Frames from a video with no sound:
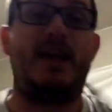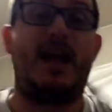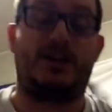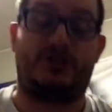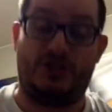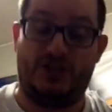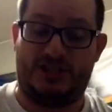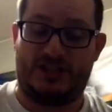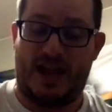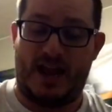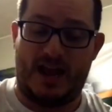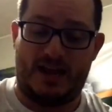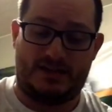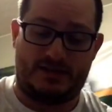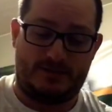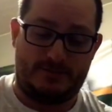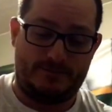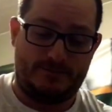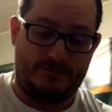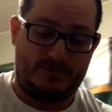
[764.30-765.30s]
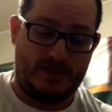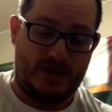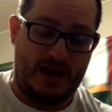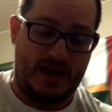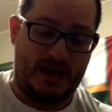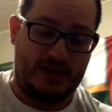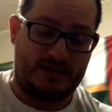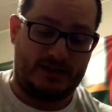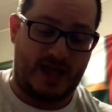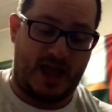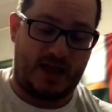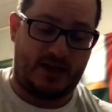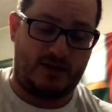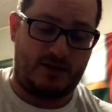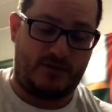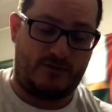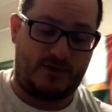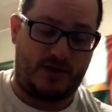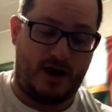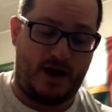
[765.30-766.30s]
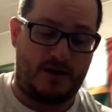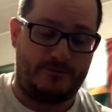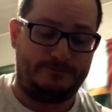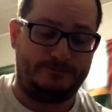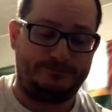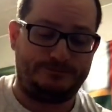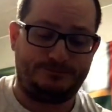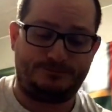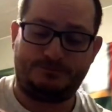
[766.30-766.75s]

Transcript: actually stays. It is that good of a card.